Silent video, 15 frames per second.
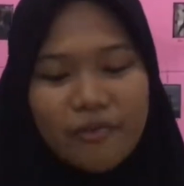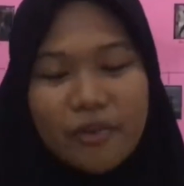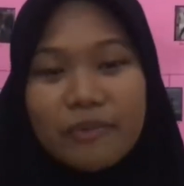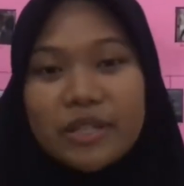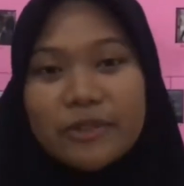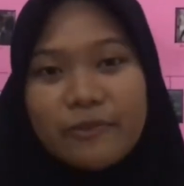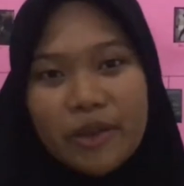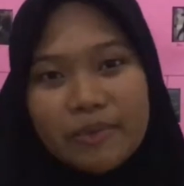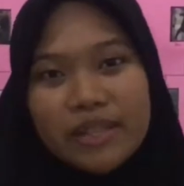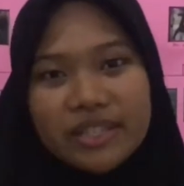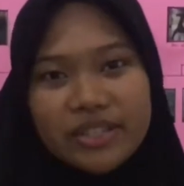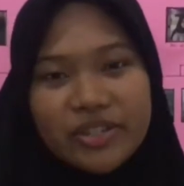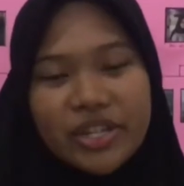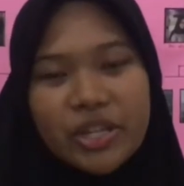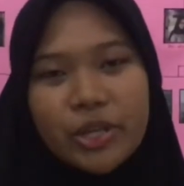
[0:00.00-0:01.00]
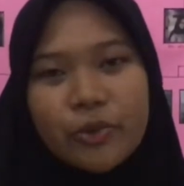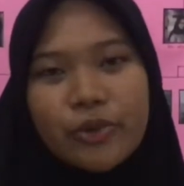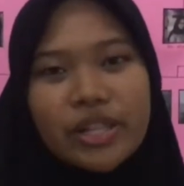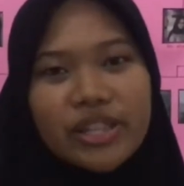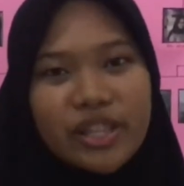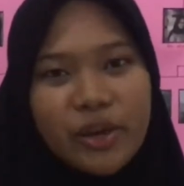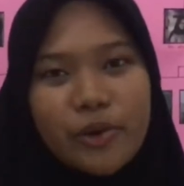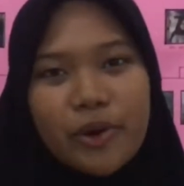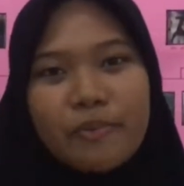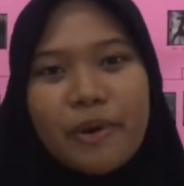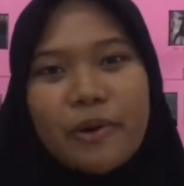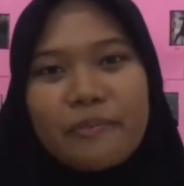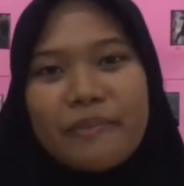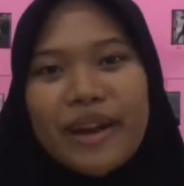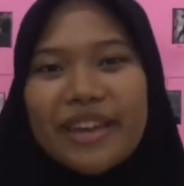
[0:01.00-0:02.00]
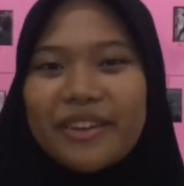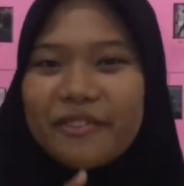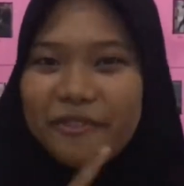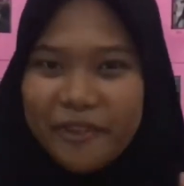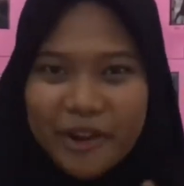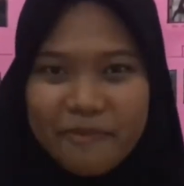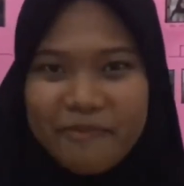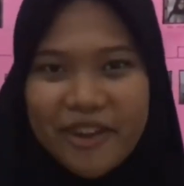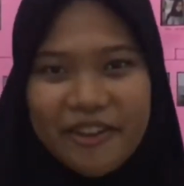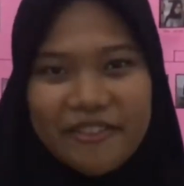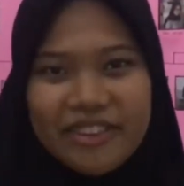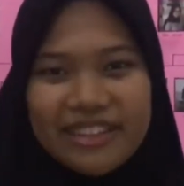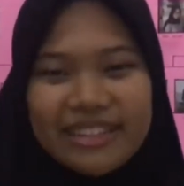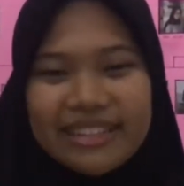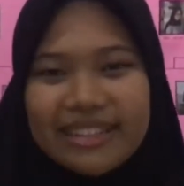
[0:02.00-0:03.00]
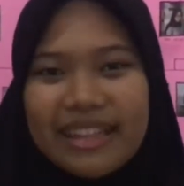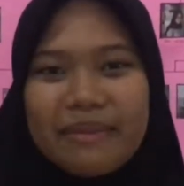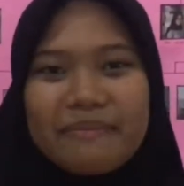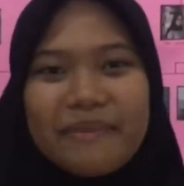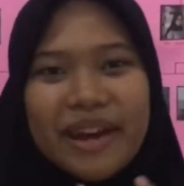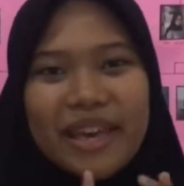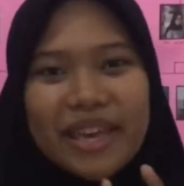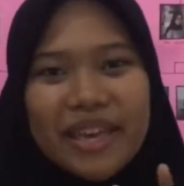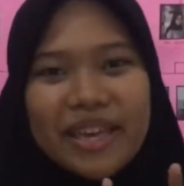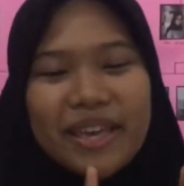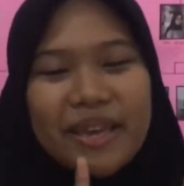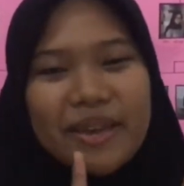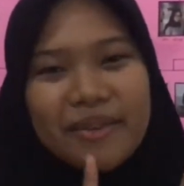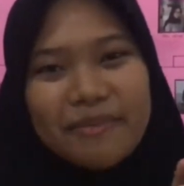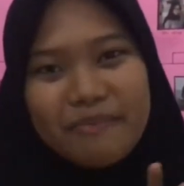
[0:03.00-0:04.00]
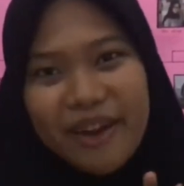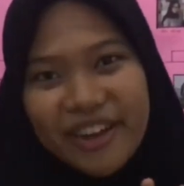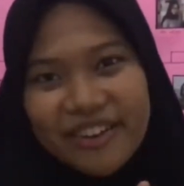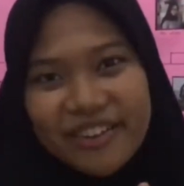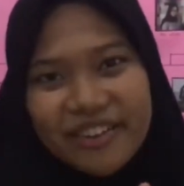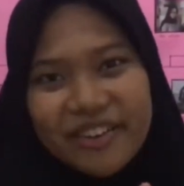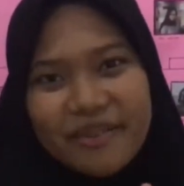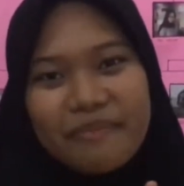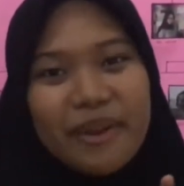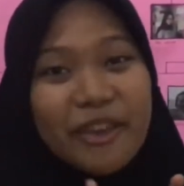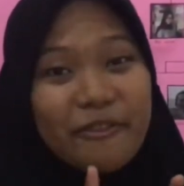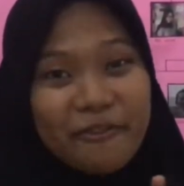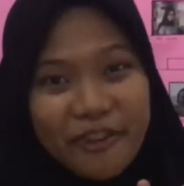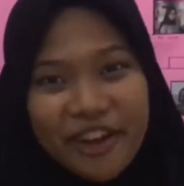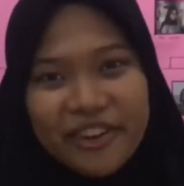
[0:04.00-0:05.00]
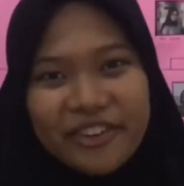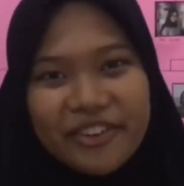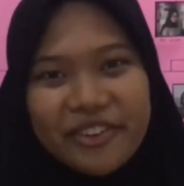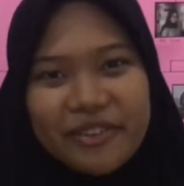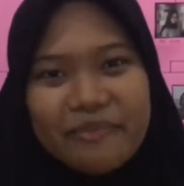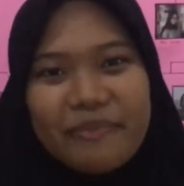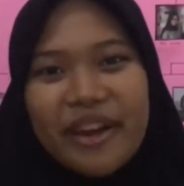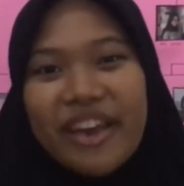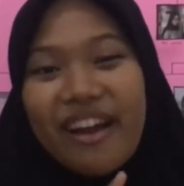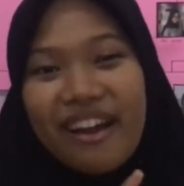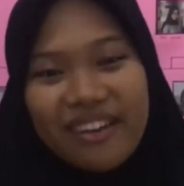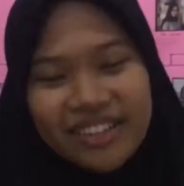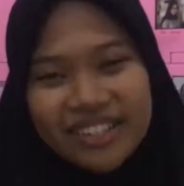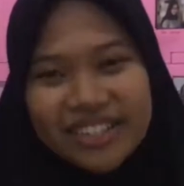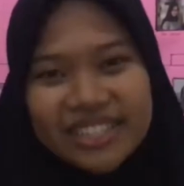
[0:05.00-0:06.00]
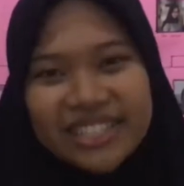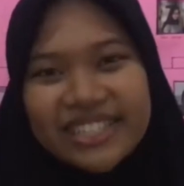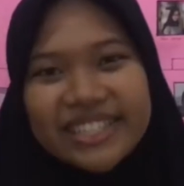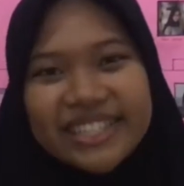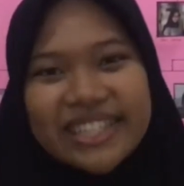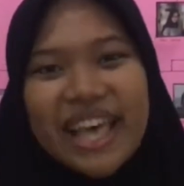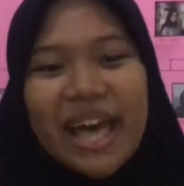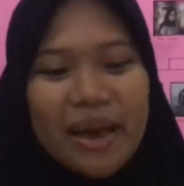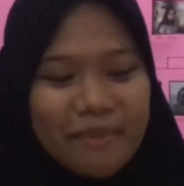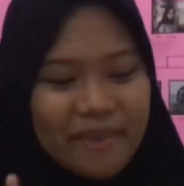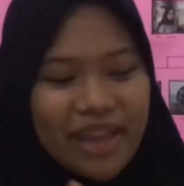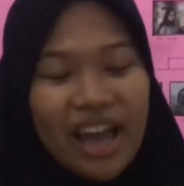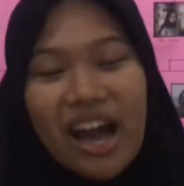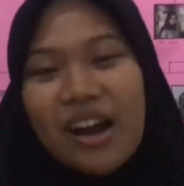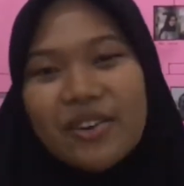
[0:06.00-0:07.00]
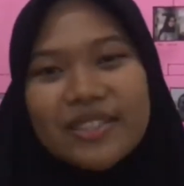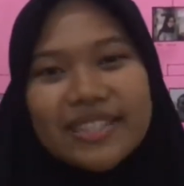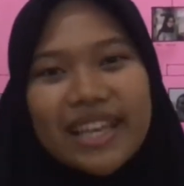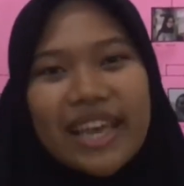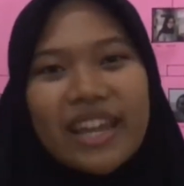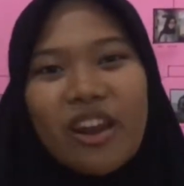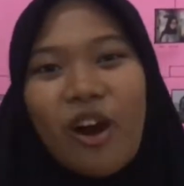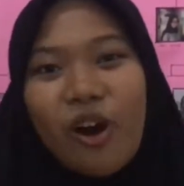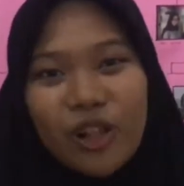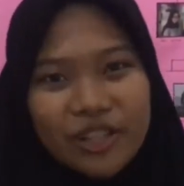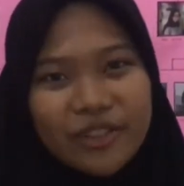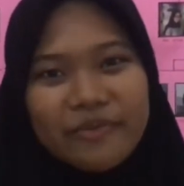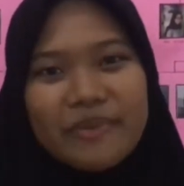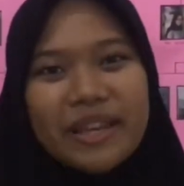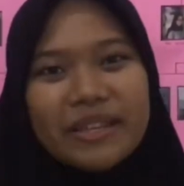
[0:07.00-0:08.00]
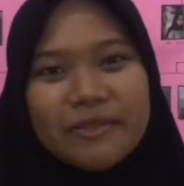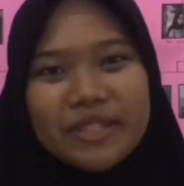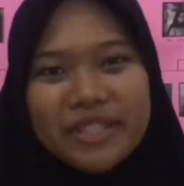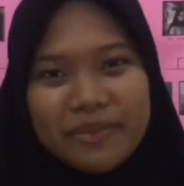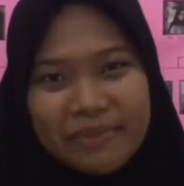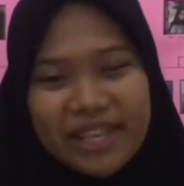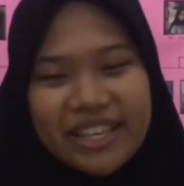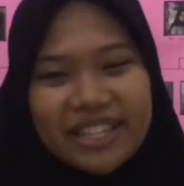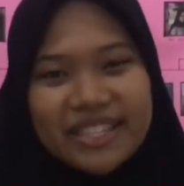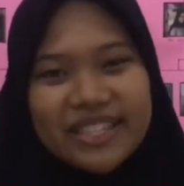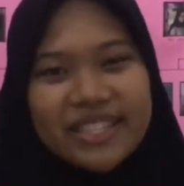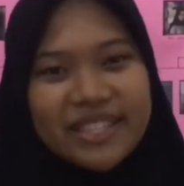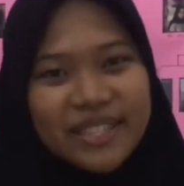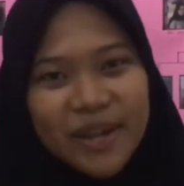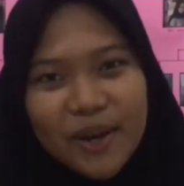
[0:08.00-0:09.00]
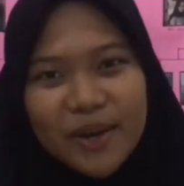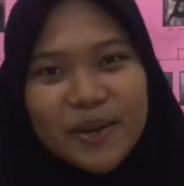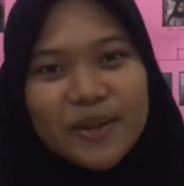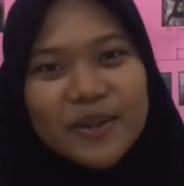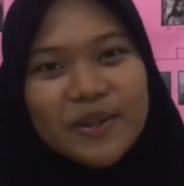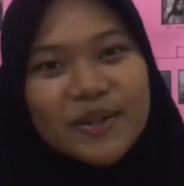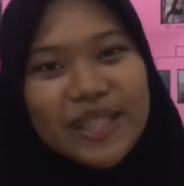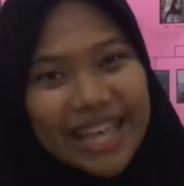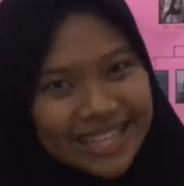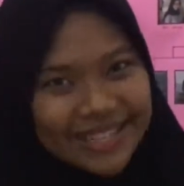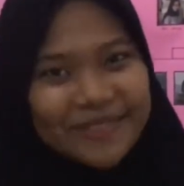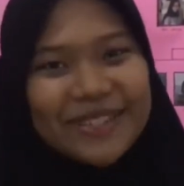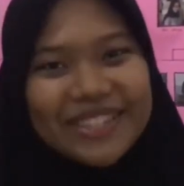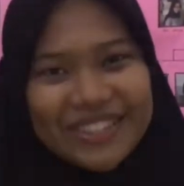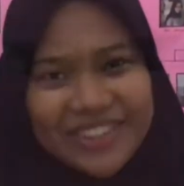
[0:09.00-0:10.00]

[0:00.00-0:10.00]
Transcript: From this family tree, you will know about my grandparents, my mother, my father, my uncles, my aunts, and all of my siblings. So let's get